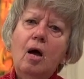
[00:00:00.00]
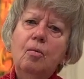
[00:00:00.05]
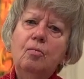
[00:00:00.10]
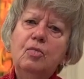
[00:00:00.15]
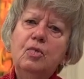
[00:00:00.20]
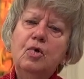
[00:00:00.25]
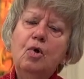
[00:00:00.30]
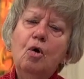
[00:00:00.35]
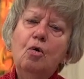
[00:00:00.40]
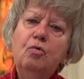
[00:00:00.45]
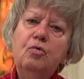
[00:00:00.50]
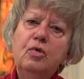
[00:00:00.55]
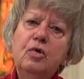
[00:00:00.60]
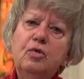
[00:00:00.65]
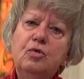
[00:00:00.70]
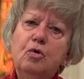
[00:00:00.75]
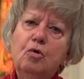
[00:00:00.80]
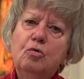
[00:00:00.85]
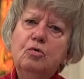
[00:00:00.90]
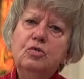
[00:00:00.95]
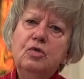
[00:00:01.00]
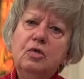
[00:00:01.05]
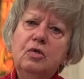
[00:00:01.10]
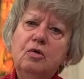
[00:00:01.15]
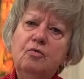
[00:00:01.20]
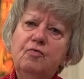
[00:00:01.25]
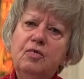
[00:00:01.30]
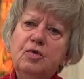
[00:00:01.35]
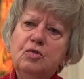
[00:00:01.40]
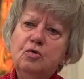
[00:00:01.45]
know that those
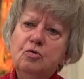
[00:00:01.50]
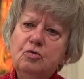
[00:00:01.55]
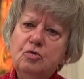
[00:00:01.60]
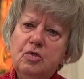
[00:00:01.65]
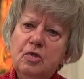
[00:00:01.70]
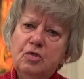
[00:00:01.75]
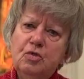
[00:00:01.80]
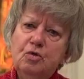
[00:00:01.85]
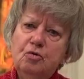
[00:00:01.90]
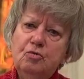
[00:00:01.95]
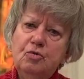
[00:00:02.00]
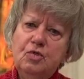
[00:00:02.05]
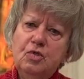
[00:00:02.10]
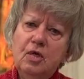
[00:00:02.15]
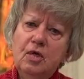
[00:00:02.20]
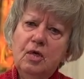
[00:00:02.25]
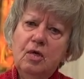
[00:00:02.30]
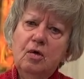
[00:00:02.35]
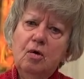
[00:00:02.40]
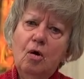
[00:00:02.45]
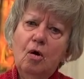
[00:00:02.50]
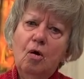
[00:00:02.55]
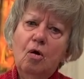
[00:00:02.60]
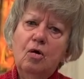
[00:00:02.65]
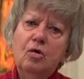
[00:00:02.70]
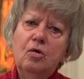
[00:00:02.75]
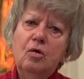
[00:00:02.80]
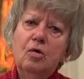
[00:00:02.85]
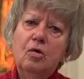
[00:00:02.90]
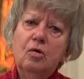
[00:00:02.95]
individuals that you see
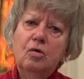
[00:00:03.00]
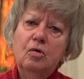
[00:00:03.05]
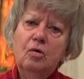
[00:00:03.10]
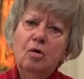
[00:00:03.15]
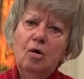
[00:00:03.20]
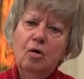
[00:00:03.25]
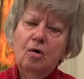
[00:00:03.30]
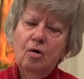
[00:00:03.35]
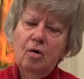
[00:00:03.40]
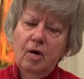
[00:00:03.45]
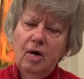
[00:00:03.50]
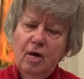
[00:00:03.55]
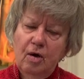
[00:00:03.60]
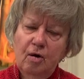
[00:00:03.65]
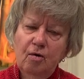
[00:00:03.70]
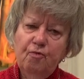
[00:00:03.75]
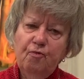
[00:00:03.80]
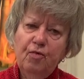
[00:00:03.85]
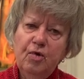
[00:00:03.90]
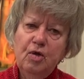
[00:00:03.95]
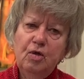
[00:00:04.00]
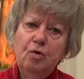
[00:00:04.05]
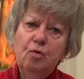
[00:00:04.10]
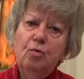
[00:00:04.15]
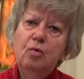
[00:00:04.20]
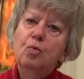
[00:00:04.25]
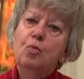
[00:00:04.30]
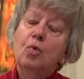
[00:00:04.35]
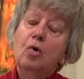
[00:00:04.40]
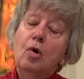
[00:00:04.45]
are here for
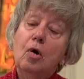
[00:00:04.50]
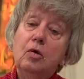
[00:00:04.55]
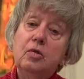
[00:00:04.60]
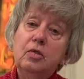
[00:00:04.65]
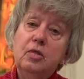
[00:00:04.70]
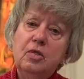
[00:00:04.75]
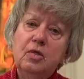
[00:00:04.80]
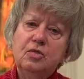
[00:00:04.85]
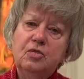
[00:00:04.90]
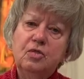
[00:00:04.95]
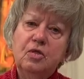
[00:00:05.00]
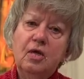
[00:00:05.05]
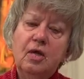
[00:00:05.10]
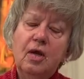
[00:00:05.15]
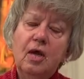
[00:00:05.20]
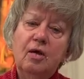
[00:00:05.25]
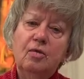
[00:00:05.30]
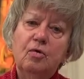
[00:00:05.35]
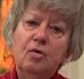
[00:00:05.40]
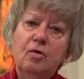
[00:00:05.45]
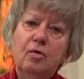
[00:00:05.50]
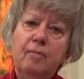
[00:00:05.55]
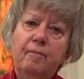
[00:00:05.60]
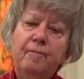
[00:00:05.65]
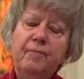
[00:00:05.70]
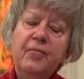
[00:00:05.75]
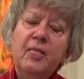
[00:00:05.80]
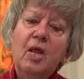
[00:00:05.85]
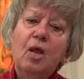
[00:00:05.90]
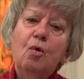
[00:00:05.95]
you, and we're all in this together.
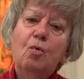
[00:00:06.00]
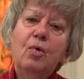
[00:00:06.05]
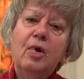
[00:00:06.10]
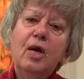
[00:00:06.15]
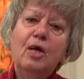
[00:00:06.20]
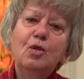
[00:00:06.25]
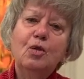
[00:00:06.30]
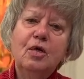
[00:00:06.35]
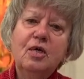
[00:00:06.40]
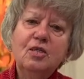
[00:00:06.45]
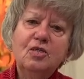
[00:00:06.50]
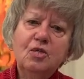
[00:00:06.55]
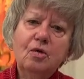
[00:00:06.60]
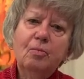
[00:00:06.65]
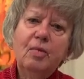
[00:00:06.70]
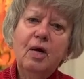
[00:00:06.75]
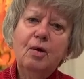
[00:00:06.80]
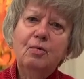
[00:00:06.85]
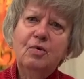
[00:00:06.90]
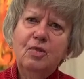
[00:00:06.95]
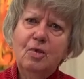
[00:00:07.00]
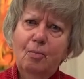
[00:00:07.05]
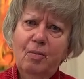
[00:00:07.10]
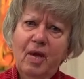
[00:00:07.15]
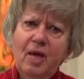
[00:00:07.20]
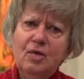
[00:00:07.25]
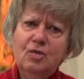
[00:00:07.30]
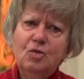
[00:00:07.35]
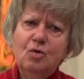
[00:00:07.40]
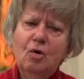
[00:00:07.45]
When I look at somebody with a
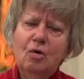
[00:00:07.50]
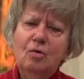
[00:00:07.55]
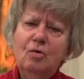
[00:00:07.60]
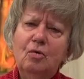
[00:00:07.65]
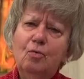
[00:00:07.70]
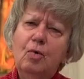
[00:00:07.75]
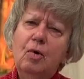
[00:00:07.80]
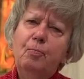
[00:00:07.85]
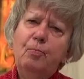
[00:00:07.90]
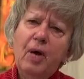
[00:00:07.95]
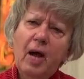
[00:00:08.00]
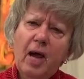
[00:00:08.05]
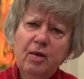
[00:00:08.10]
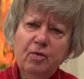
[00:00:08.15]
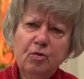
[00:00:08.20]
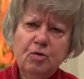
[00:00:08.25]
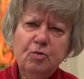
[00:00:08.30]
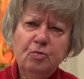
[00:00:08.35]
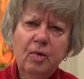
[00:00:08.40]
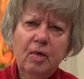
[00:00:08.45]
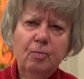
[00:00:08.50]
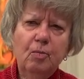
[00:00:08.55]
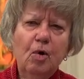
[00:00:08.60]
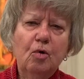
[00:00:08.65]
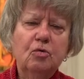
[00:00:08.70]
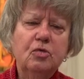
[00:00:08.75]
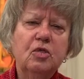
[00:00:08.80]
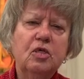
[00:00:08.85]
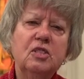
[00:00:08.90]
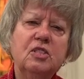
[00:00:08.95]
mask on, what bothers me
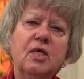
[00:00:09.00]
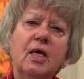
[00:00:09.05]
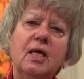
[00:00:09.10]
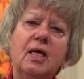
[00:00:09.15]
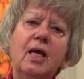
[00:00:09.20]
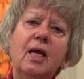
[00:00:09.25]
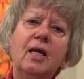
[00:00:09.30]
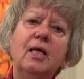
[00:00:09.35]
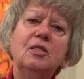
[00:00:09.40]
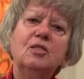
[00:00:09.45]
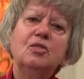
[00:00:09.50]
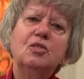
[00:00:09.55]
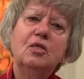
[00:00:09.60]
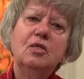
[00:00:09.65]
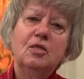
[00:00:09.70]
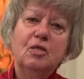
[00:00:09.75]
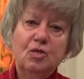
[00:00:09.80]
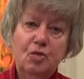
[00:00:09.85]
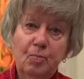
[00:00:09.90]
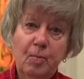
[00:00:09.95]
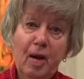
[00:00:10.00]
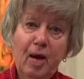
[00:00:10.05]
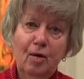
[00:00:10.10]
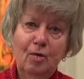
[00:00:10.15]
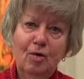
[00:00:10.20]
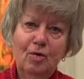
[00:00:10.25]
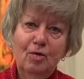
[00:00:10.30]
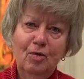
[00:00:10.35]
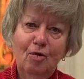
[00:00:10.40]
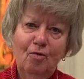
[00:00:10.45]
most is I can't see the
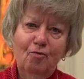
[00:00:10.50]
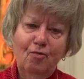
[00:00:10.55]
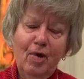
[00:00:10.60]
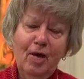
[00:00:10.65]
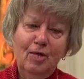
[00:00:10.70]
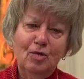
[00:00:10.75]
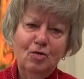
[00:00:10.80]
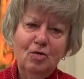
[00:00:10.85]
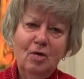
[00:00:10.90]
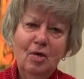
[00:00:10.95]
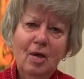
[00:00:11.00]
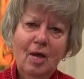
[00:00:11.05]
smile on their face,